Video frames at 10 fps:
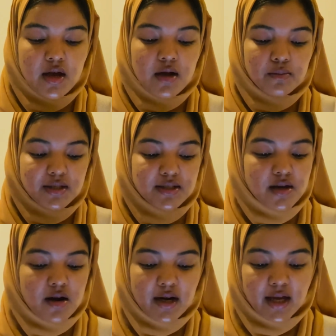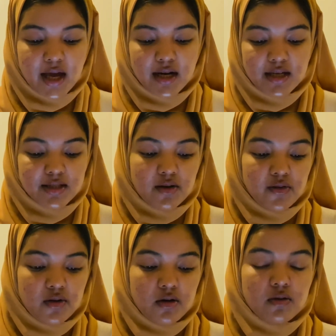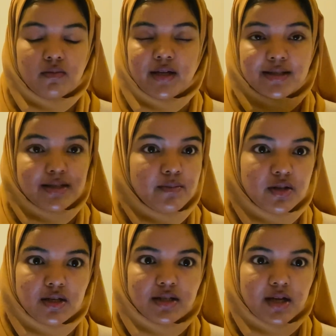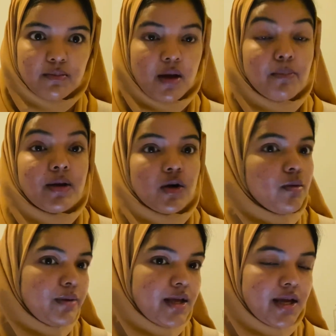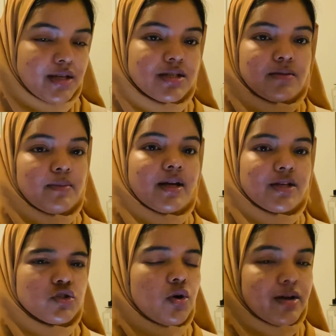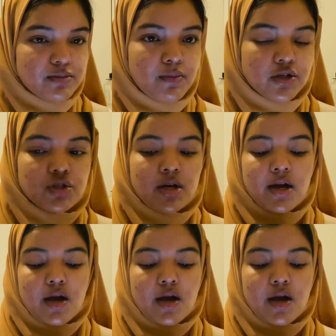PCR again is another exam that it can be a bit complicated, but it's not as much,